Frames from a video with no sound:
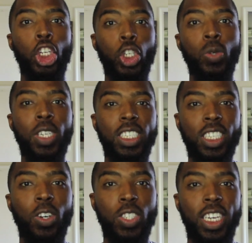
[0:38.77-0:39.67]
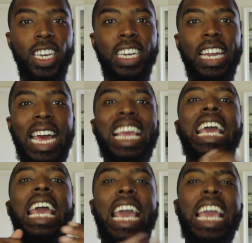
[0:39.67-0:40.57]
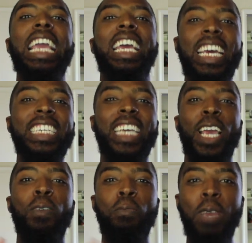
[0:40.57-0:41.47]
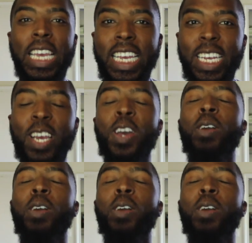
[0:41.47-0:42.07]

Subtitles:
you need to go see it like ASAP,